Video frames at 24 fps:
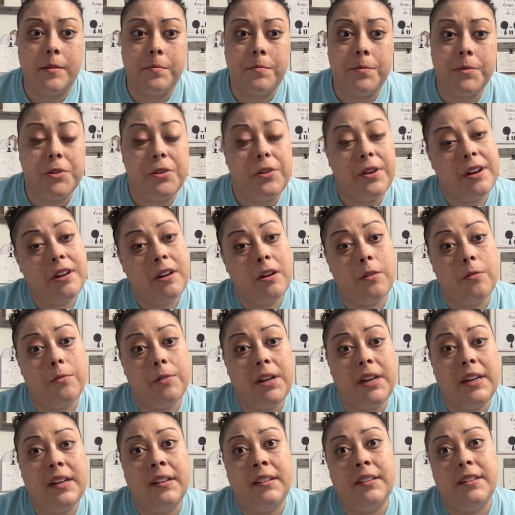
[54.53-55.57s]
So in our
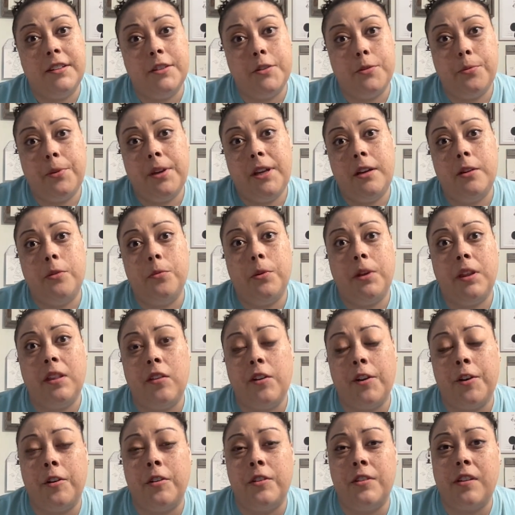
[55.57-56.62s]
reading this week, we
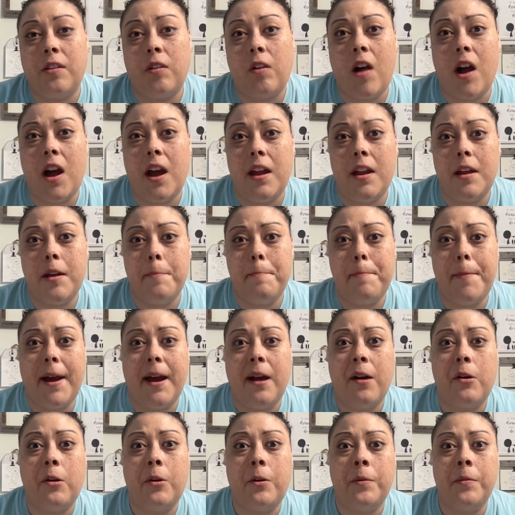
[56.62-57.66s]
learned a lot
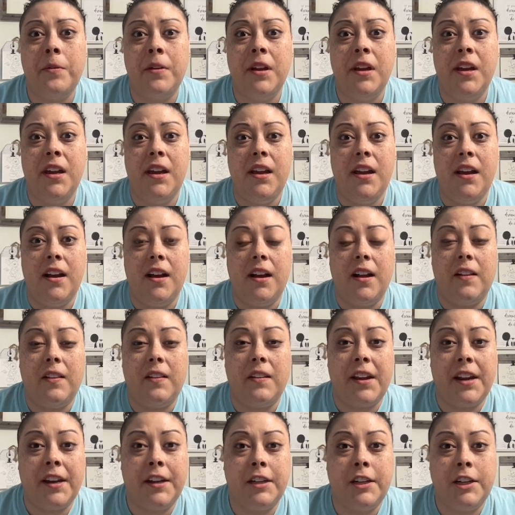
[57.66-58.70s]
about
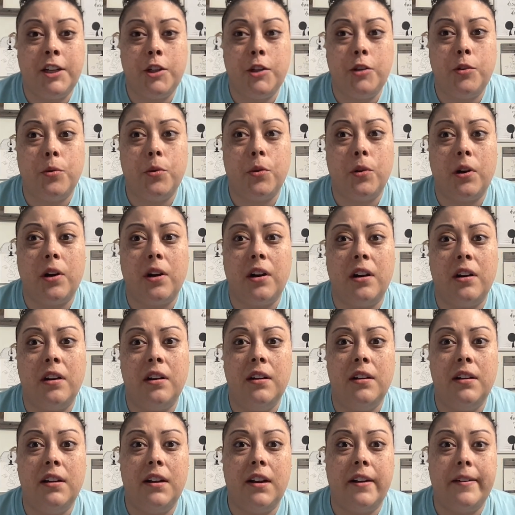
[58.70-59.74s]
aligning your
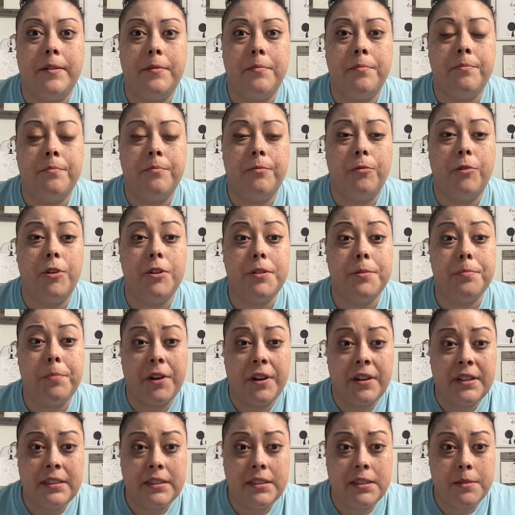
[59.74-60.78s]

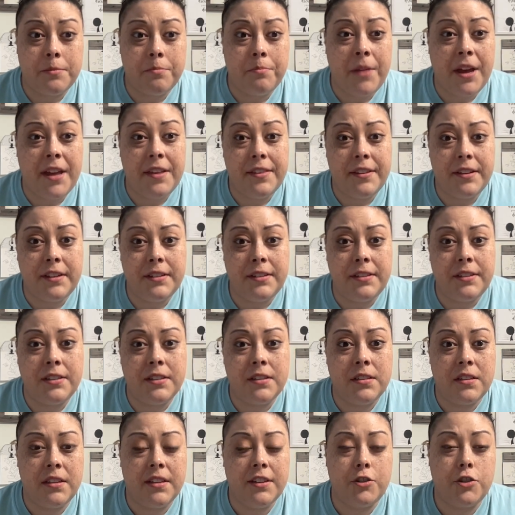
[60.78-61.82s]
response
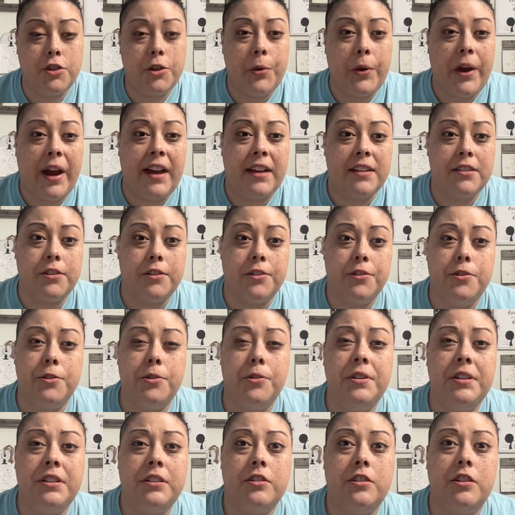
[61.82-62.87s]
methods that you ask
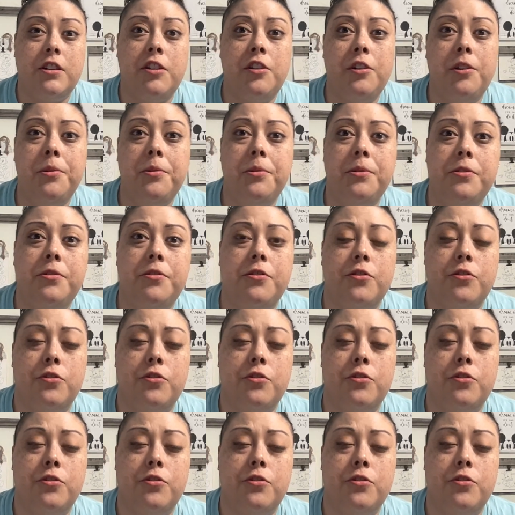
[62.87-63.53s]
students to use